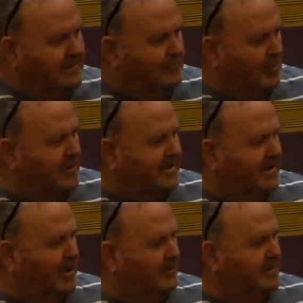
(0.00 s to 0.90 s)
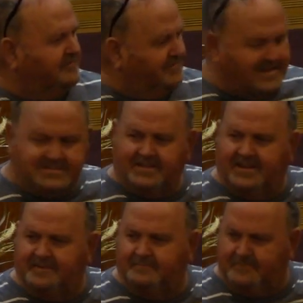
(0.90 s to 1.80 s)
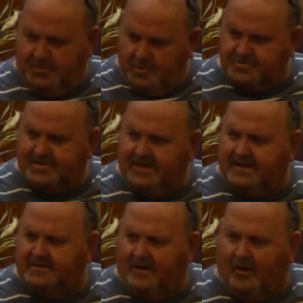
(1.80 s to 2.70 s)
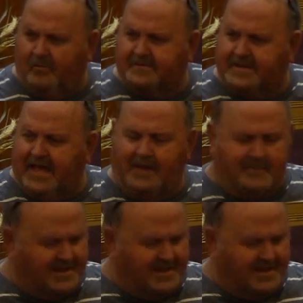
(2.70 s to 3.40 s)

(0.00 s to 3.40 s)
working on it and fixing it and using it and all the time.